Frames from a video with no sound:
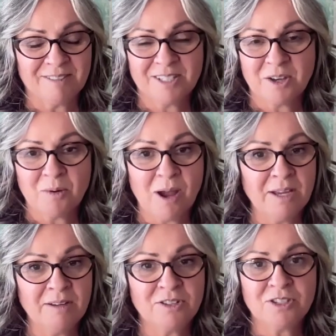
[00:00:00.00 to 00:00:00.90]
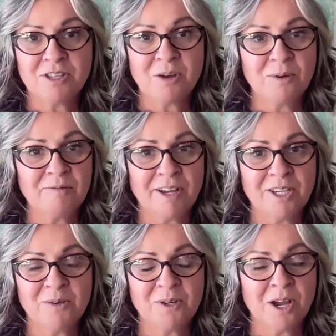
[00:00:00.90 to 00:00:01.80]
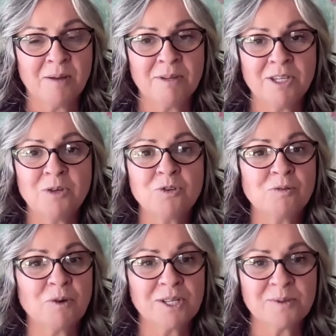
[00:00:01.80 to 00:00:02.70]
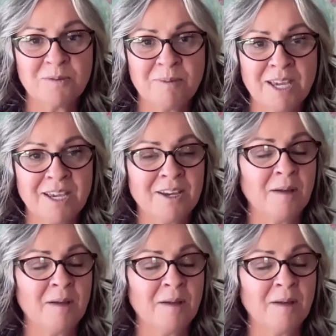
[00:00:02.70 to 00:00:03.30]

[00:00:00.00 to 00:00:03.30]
So I so invite you to come and use your voice with me.